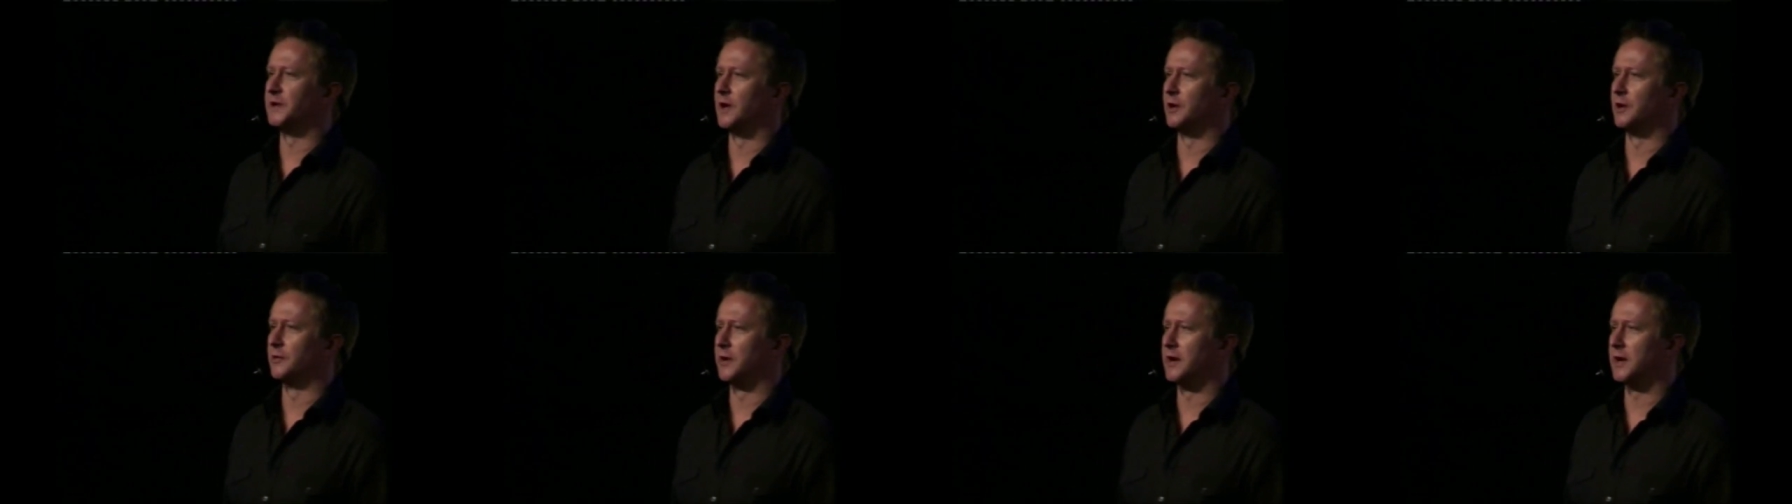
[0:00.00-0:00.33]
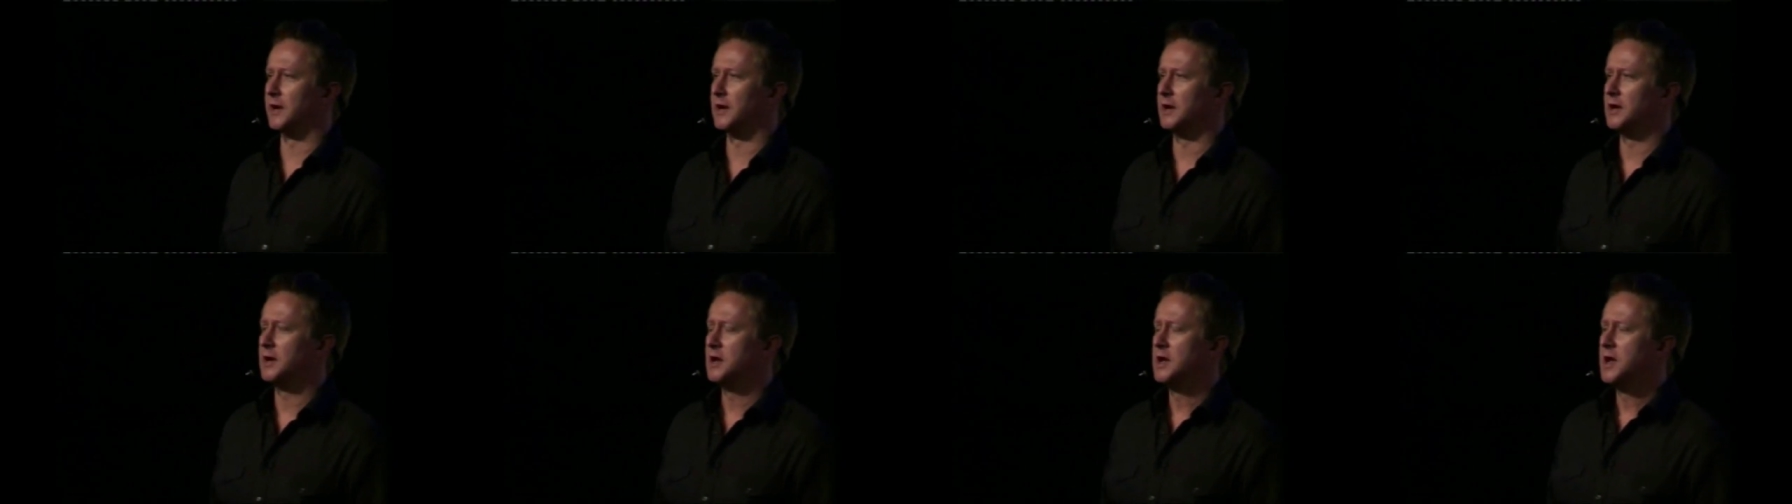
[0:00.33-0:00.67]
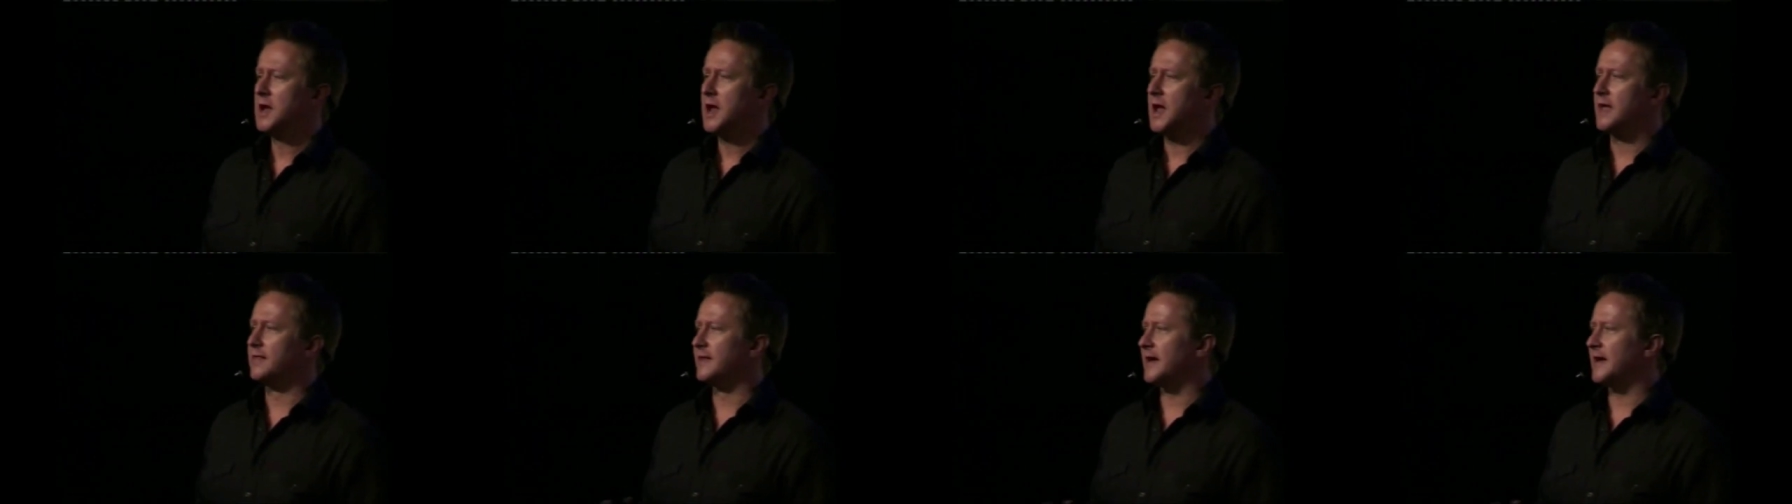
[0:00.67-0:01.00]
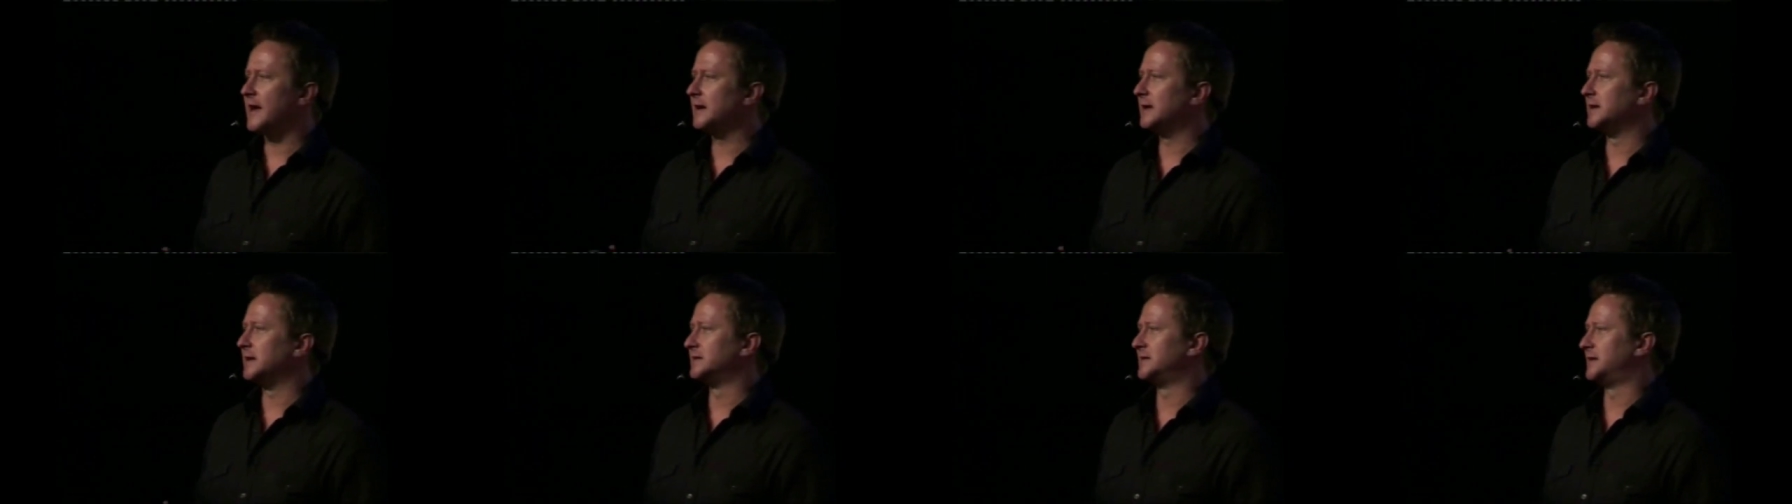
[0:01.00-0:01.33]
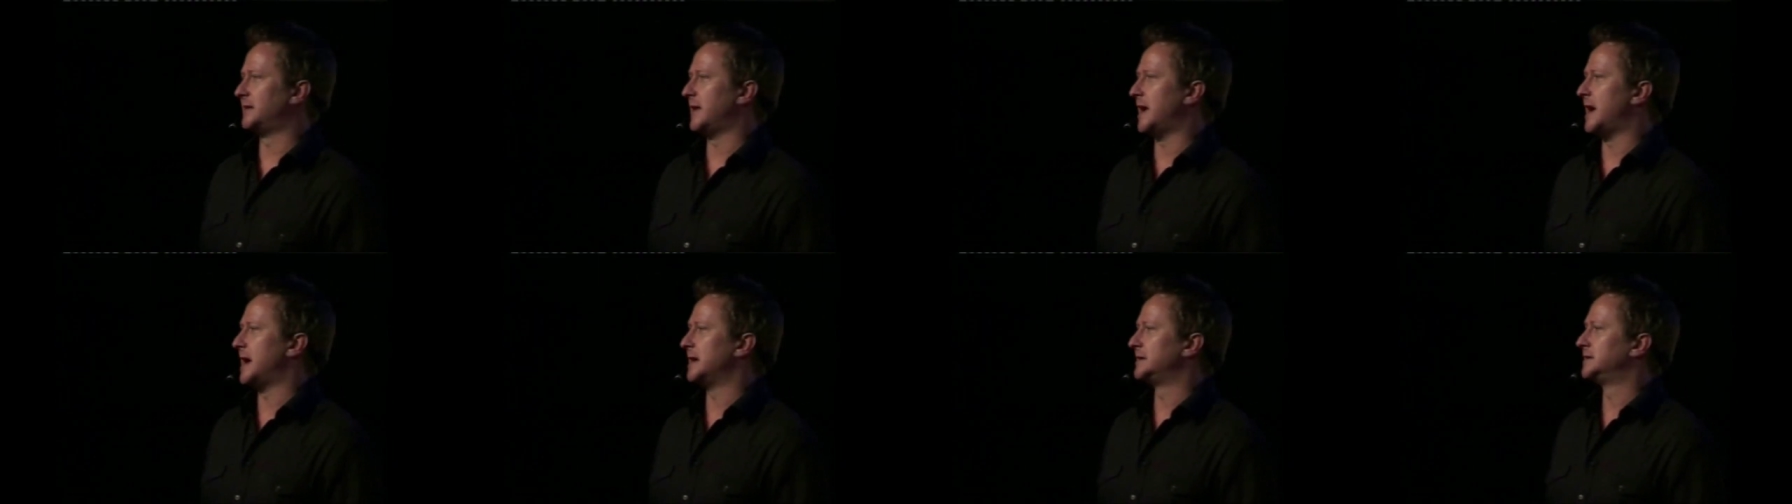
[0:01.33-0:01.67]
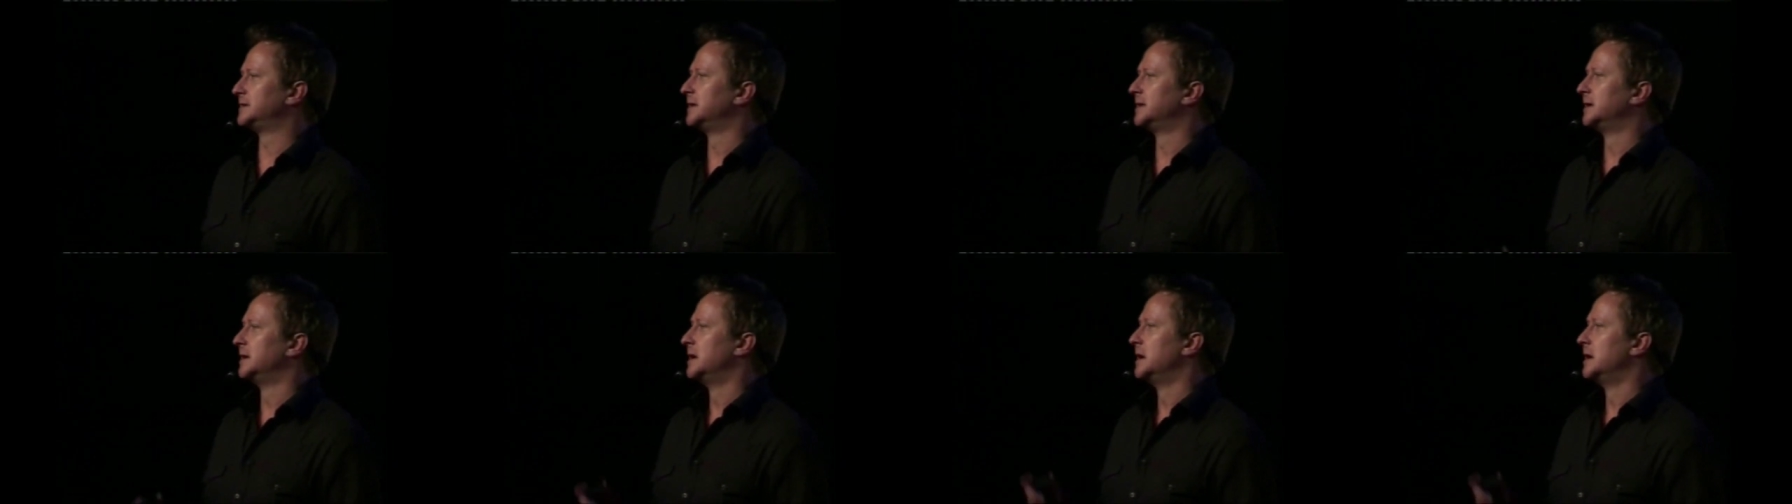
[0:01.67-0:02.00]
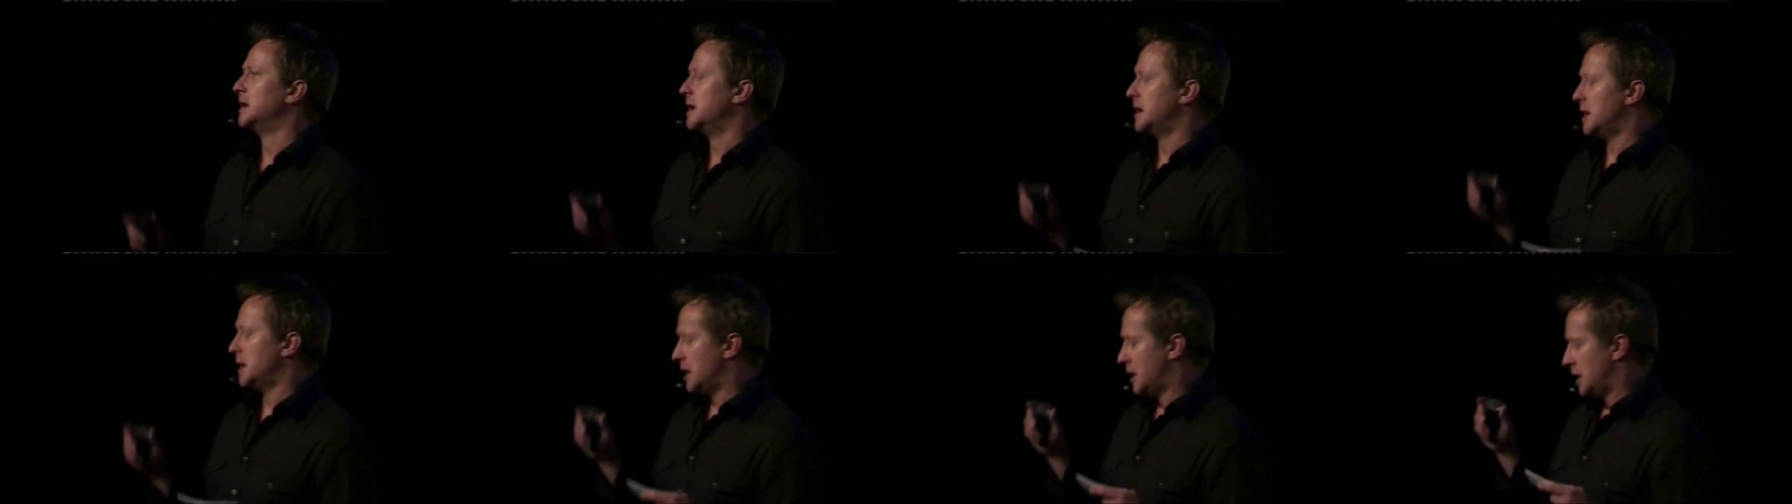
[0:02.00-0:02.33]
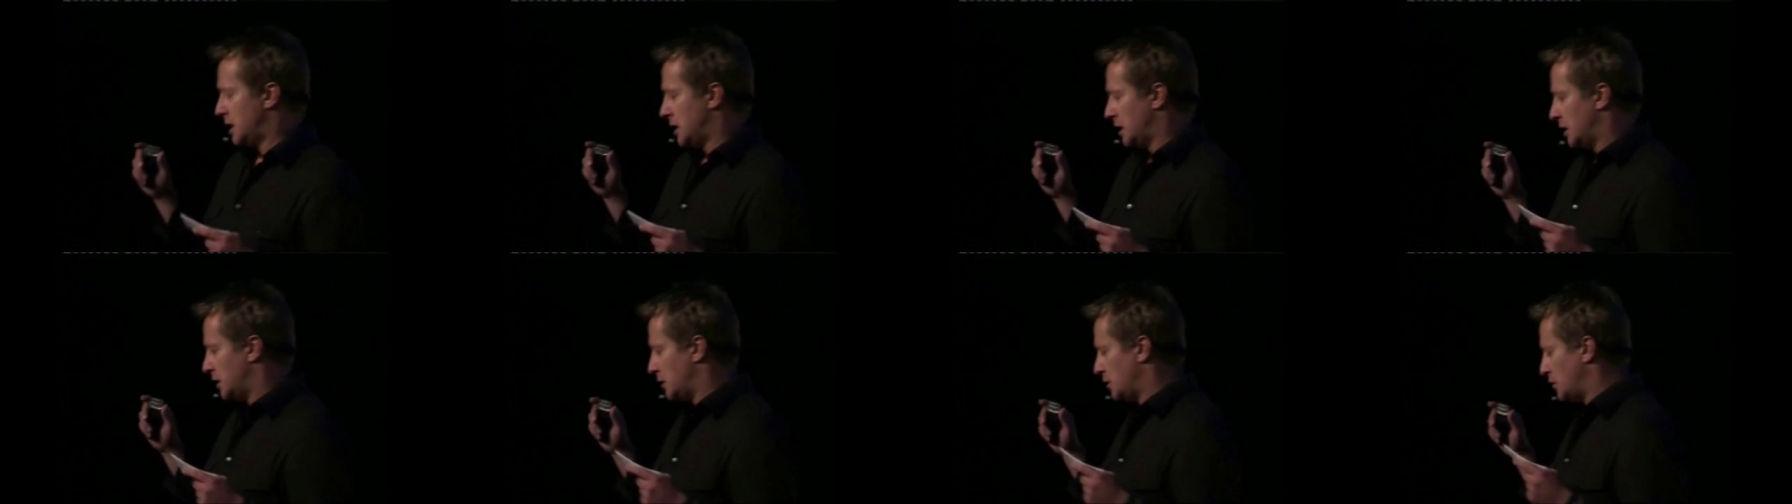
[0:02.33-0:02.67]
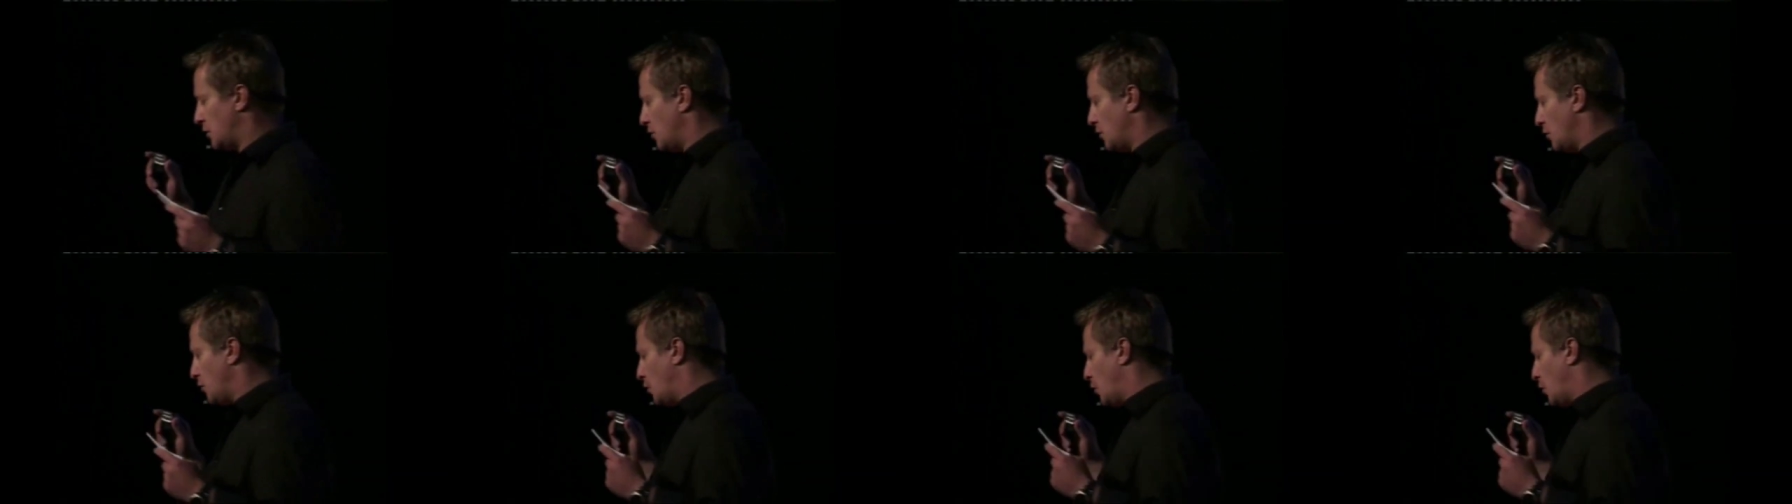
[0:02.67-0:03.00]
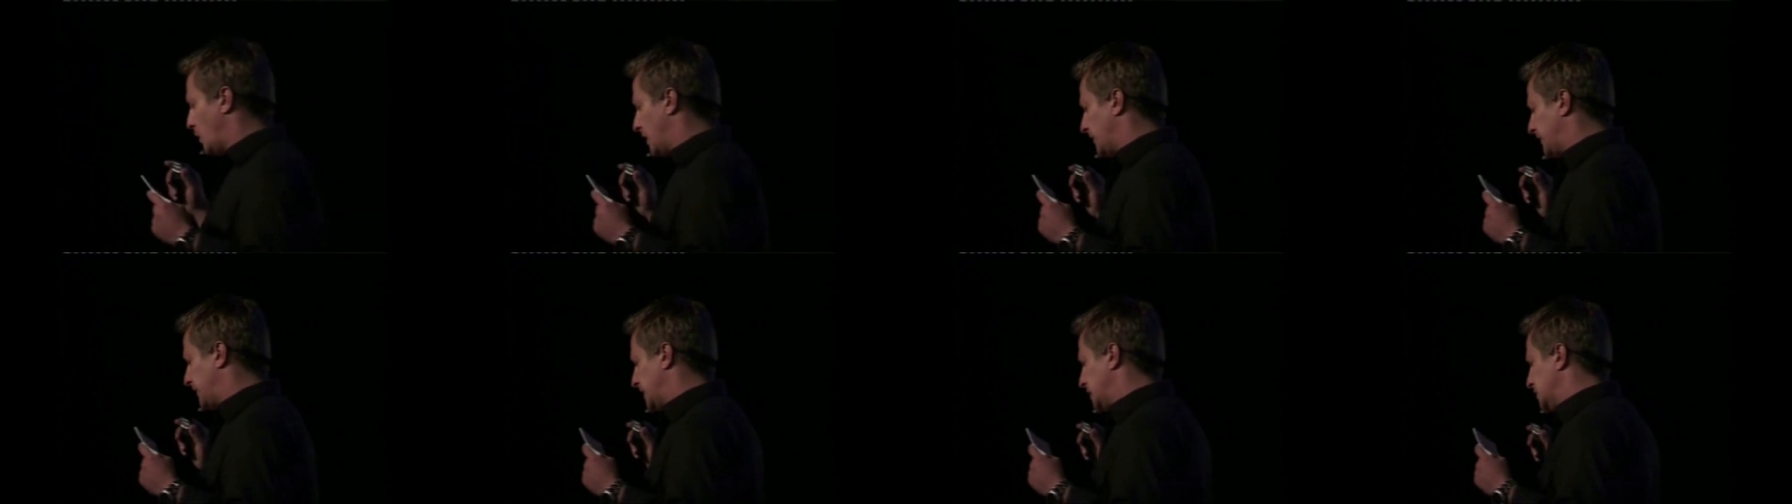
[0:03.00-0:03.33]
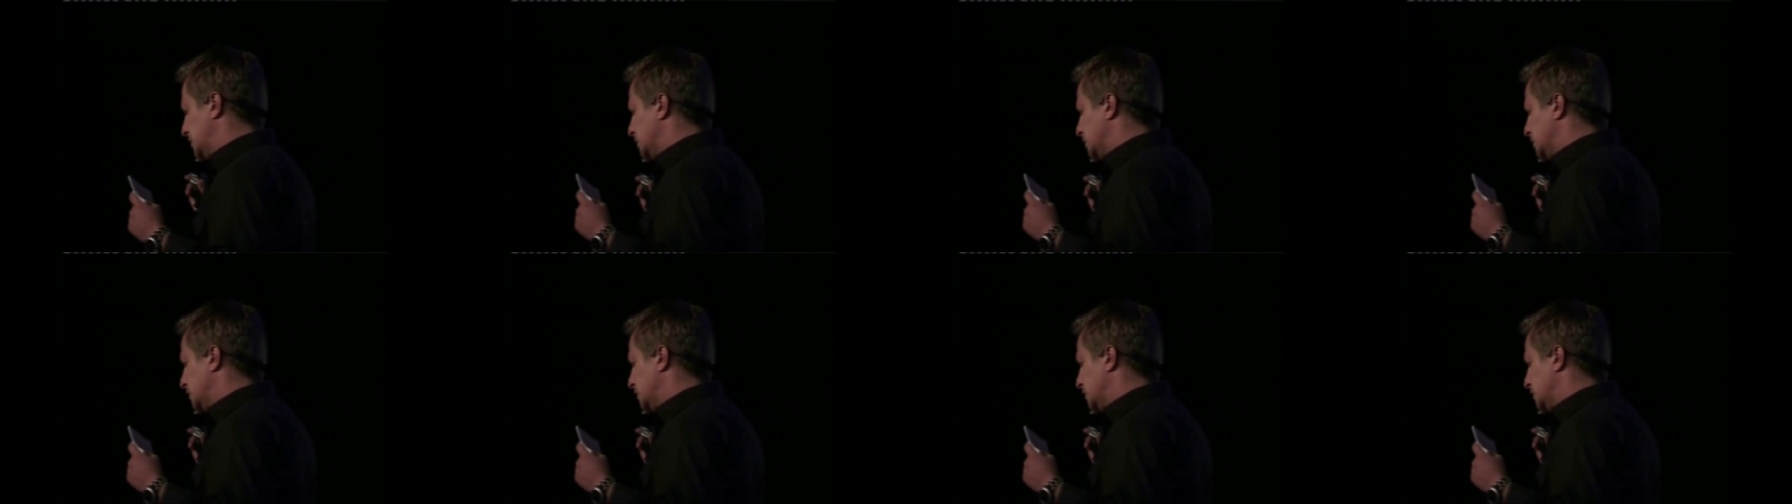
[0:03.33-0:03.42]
to me already, and that is that well,